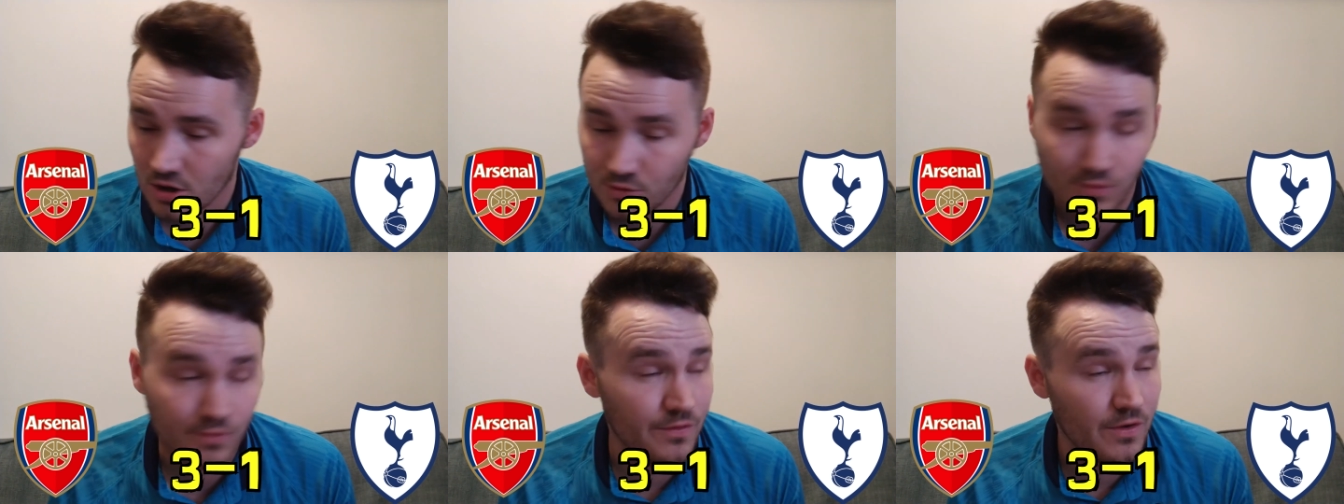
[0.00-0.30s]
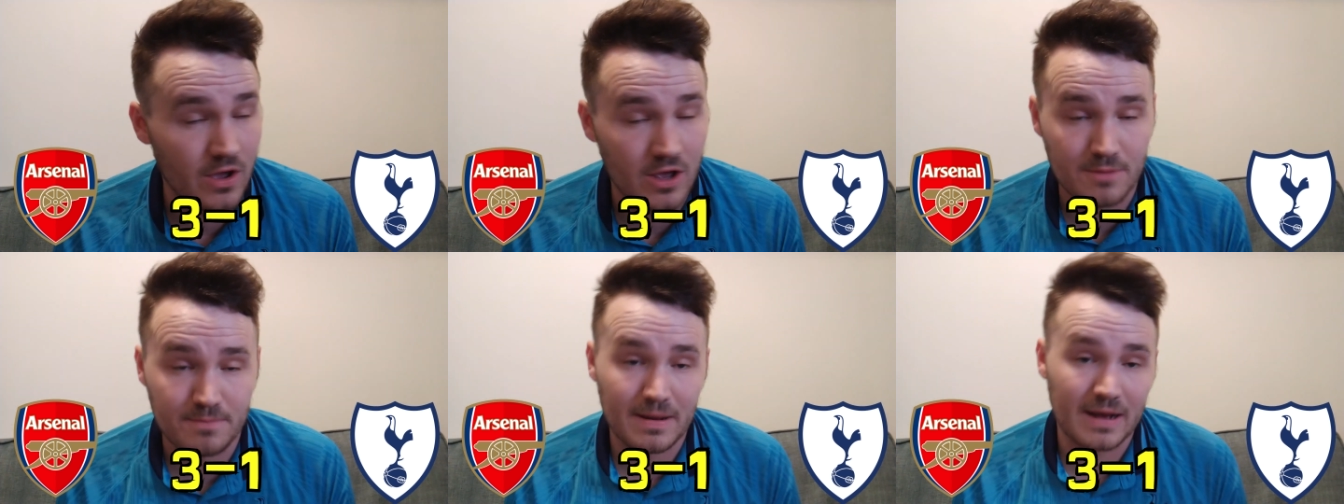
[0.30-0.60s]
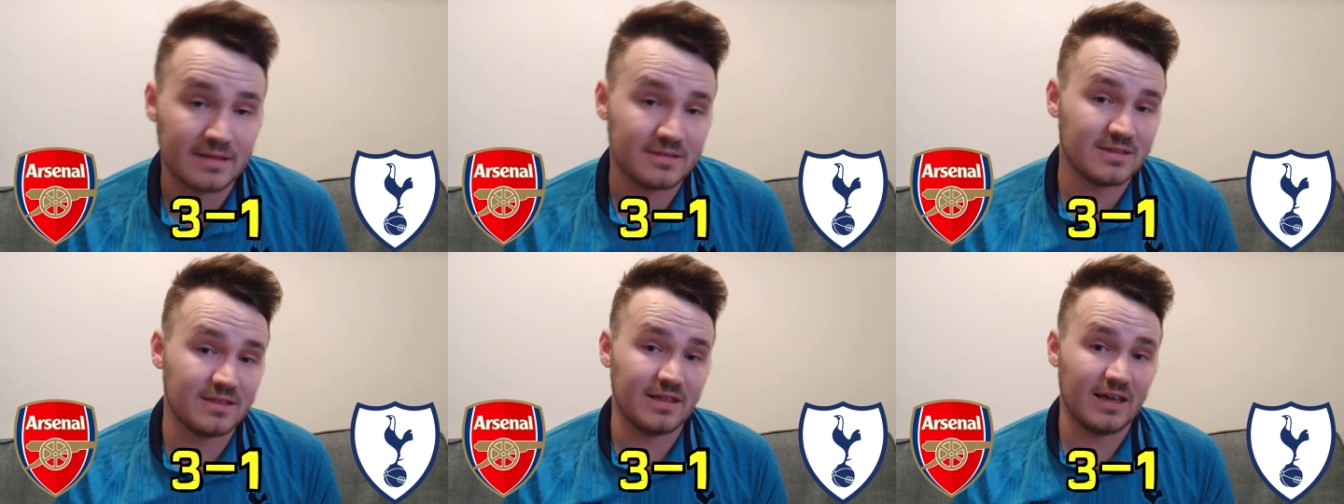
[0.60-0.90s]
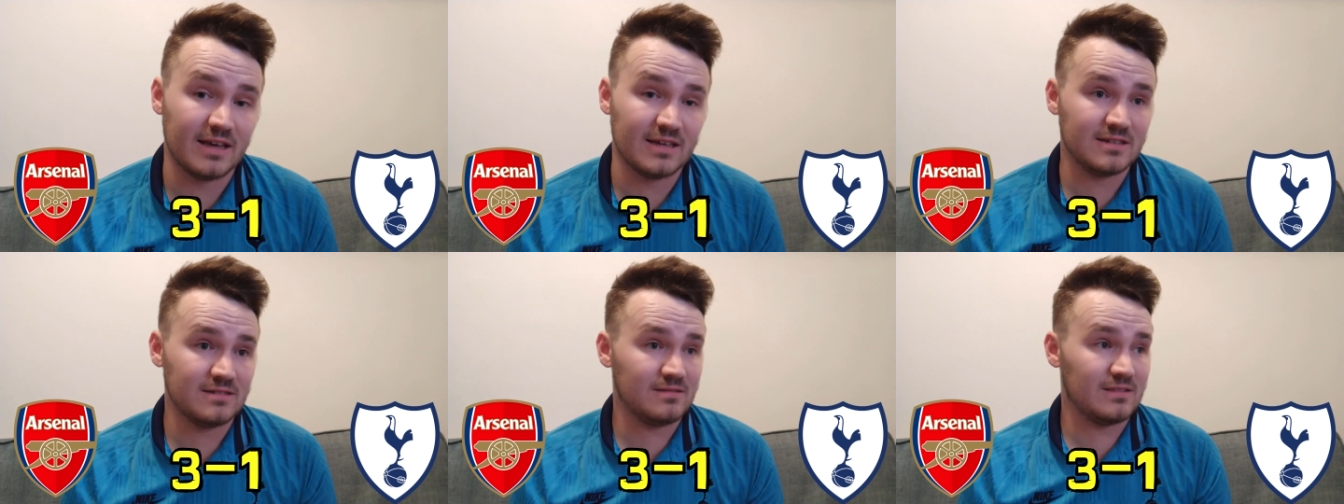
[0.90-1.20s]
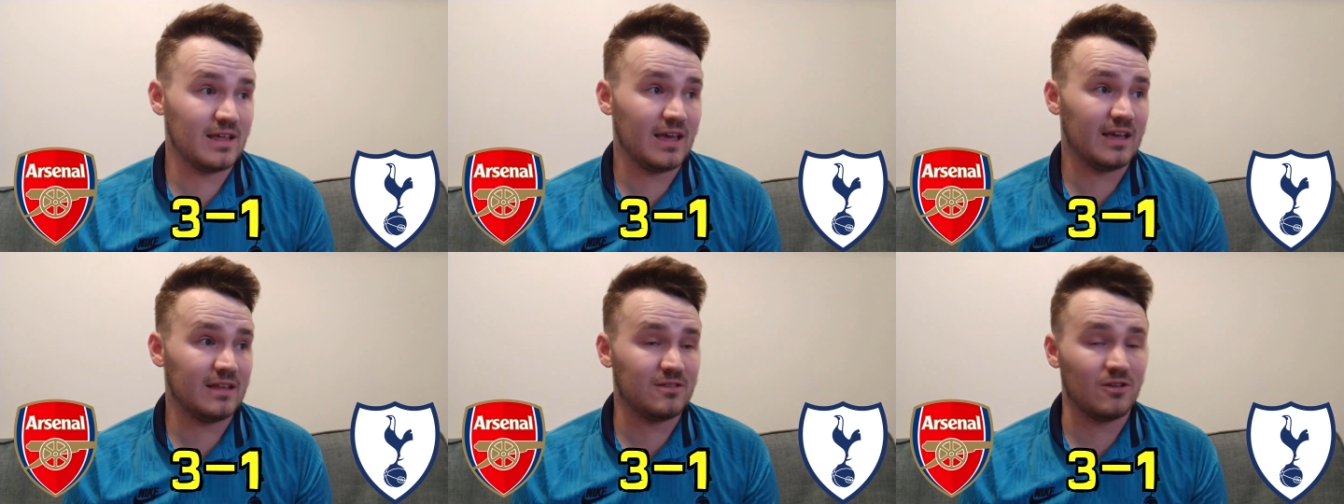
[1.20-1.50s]
reverted back to their
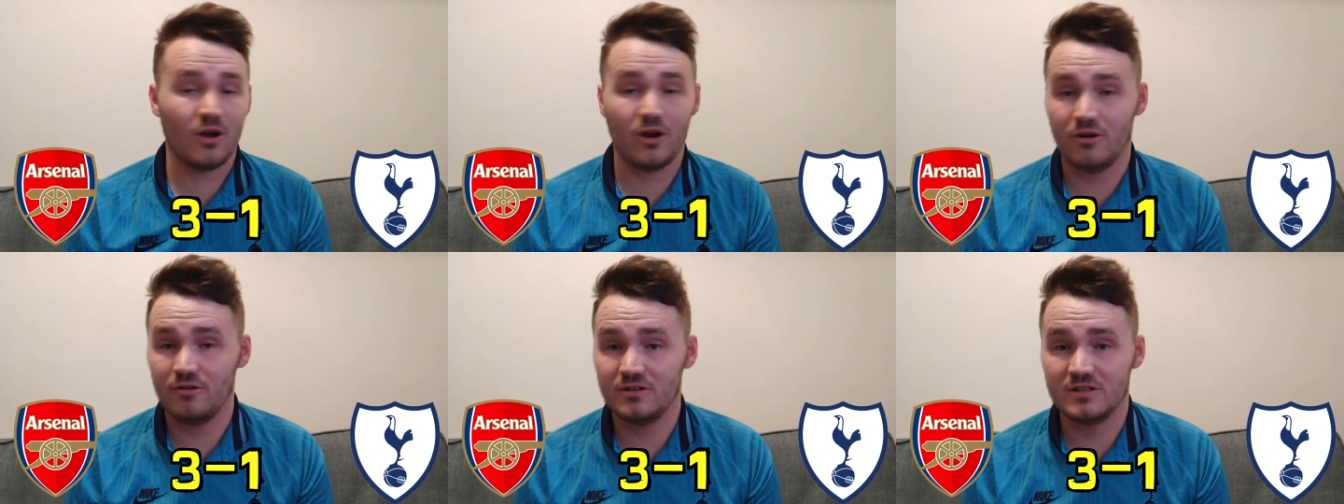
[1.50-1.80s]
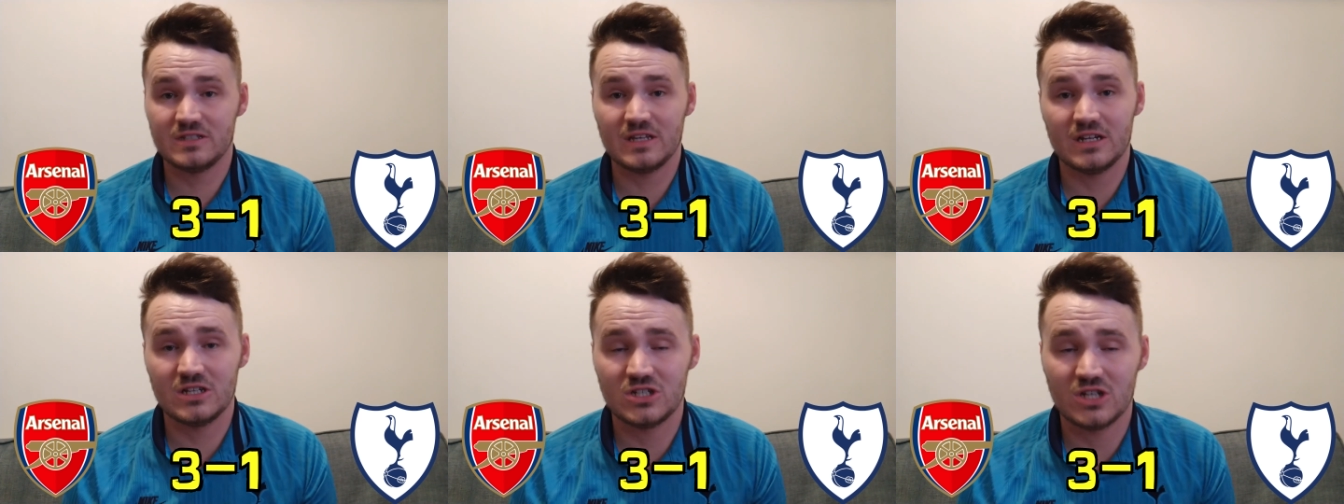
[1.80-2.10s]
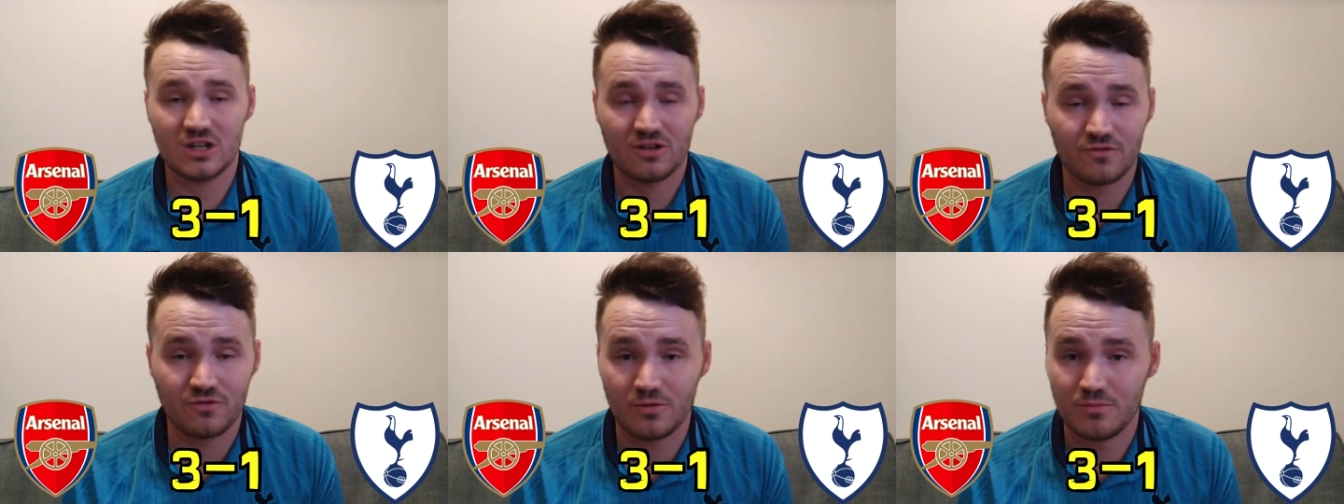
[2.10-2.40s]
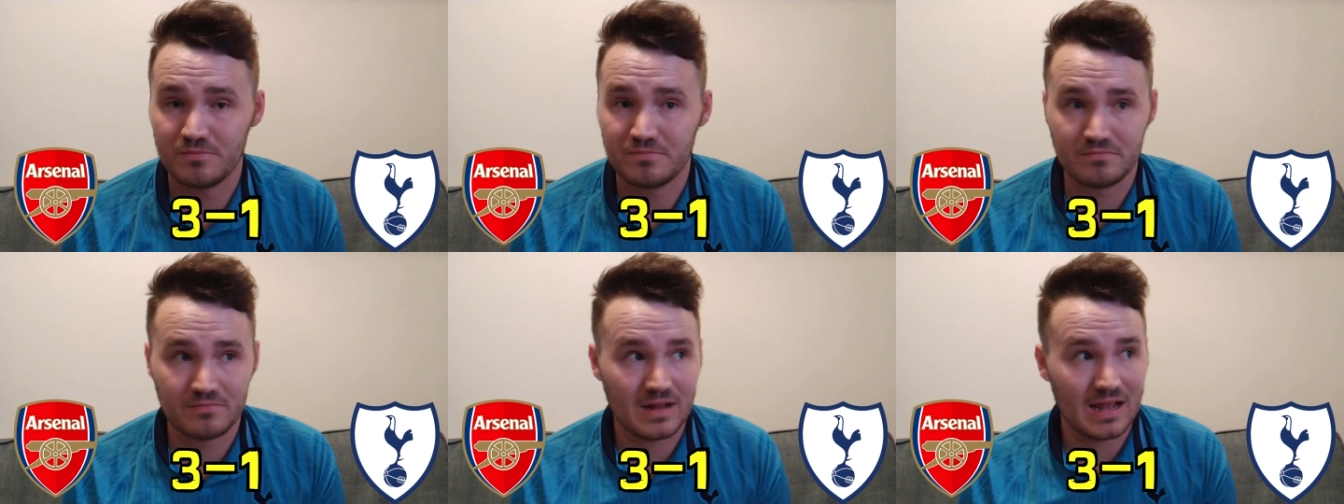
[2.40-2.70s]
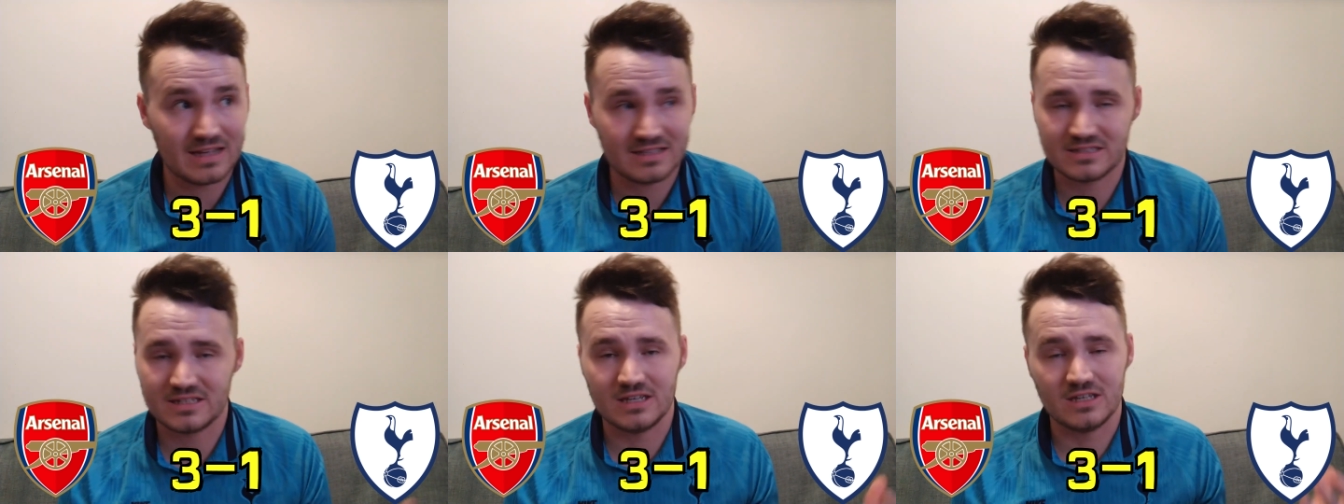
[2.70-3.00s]
their Dier and Sanchez from
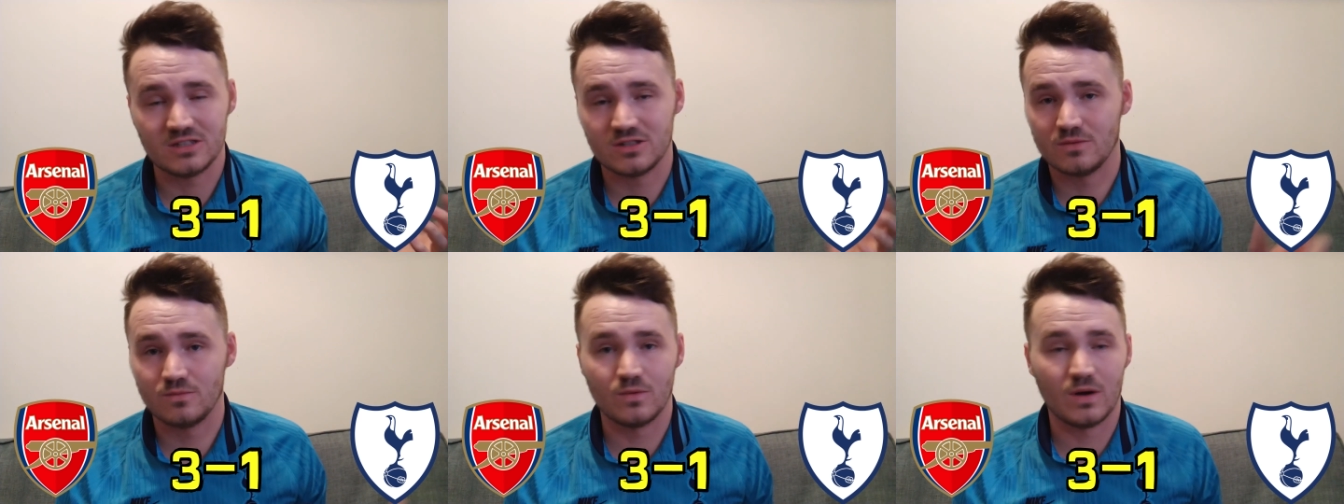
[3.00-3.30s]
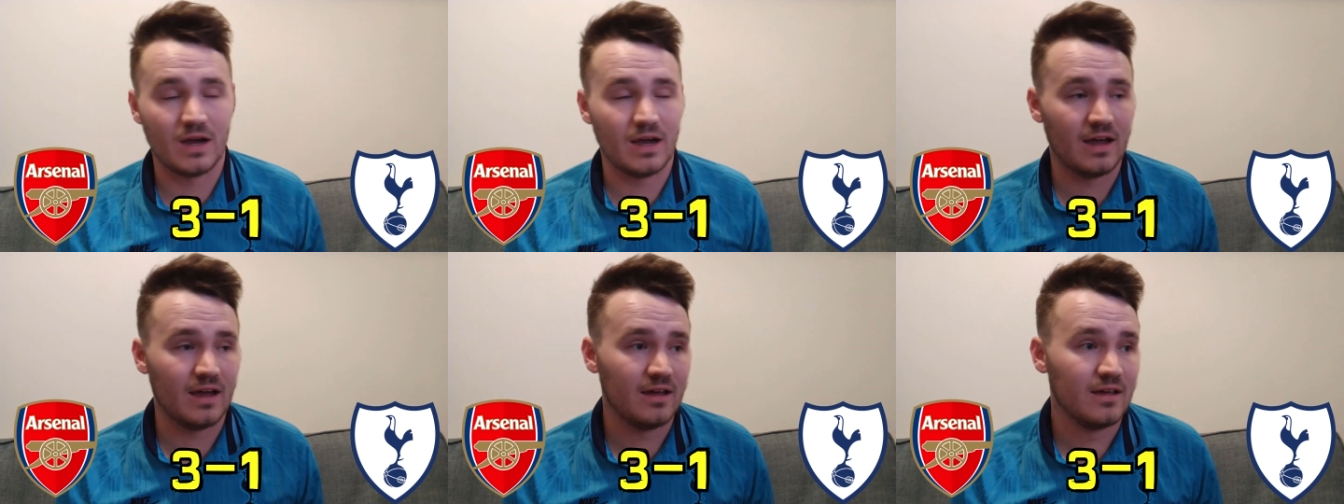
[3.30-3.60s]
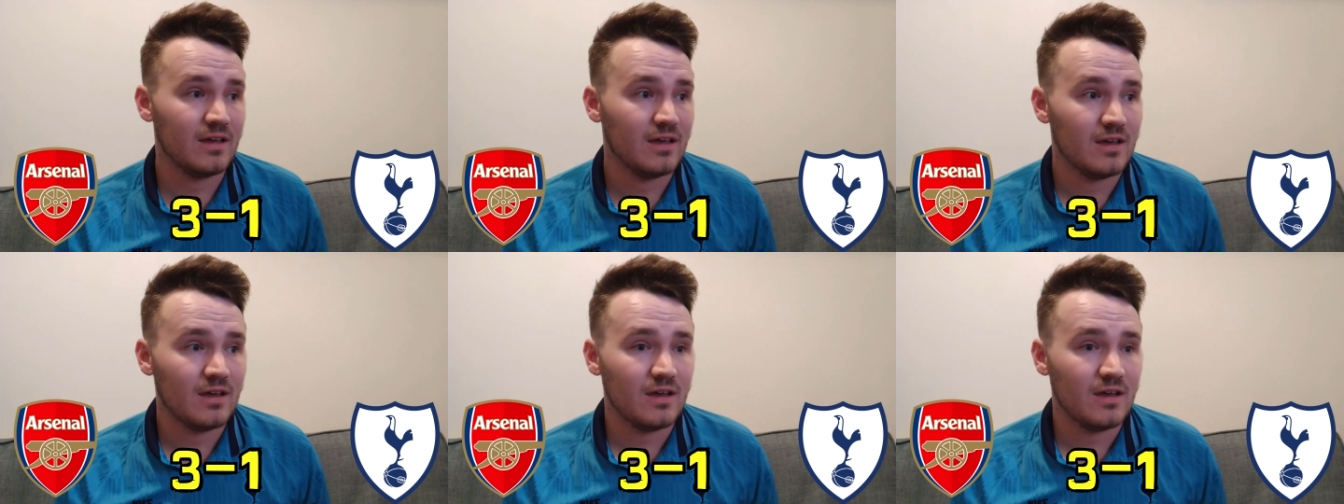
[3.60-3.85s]
last season, where